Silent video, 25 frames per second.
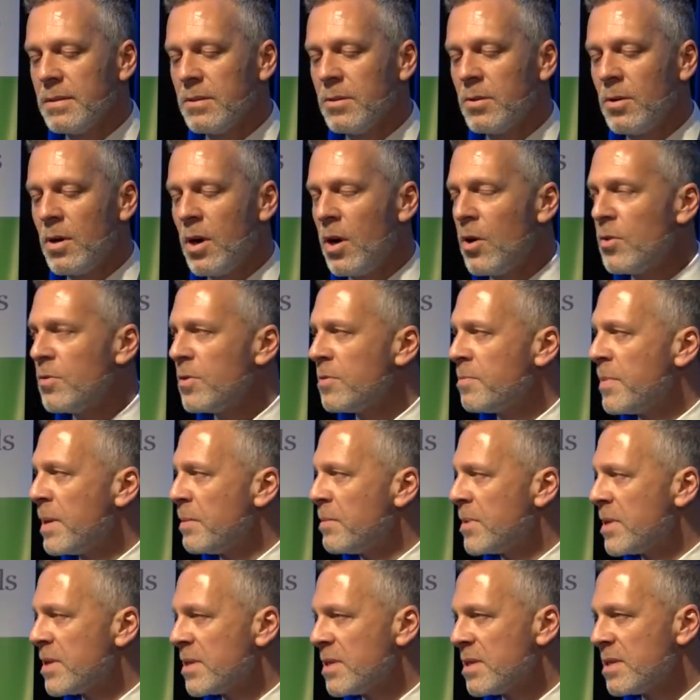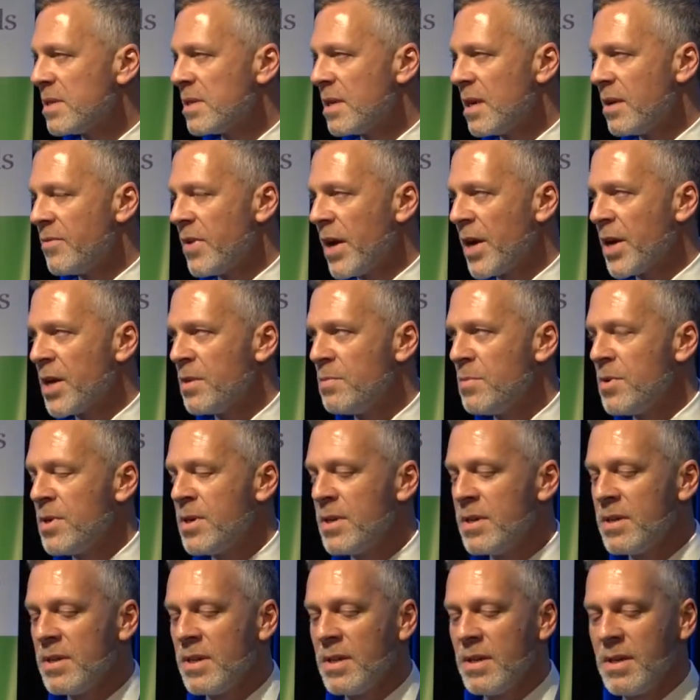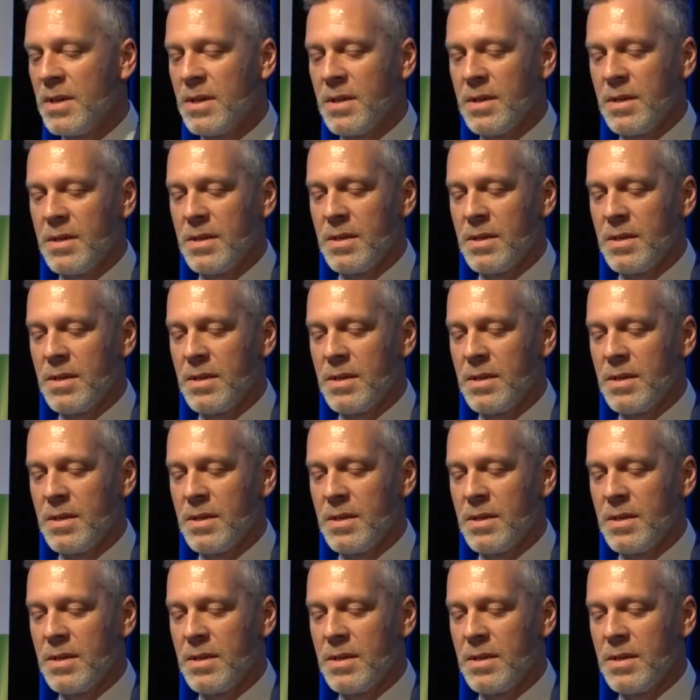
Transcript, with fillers: or older members of our community.